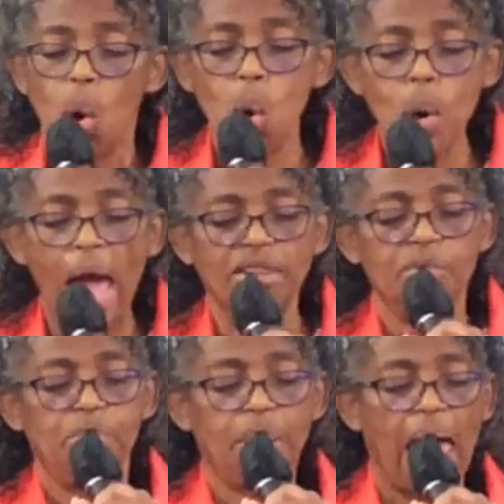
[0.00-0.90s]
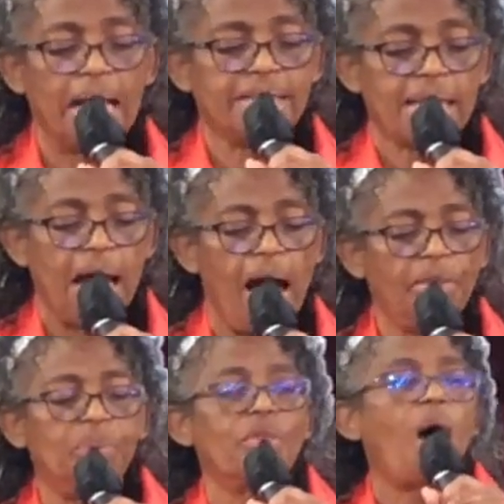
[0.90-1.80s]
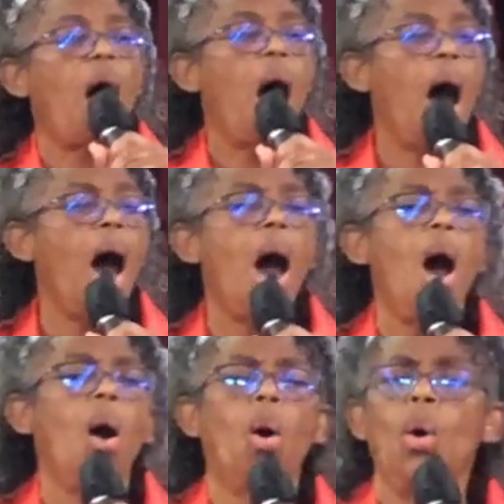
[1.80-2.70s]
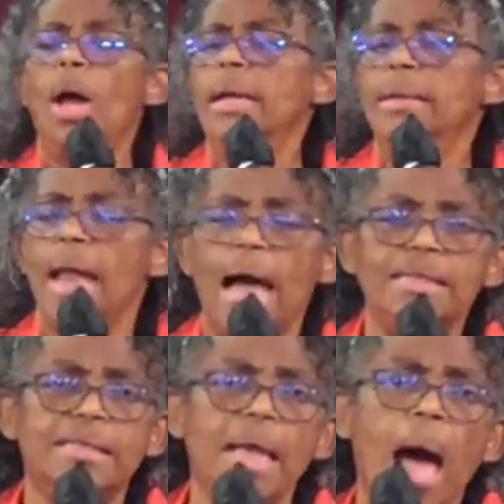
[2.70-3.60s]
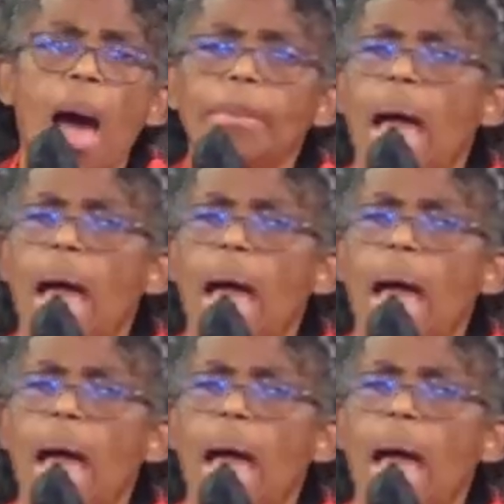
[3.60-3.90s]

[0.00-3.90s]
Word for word: who has blessed us with all, not some,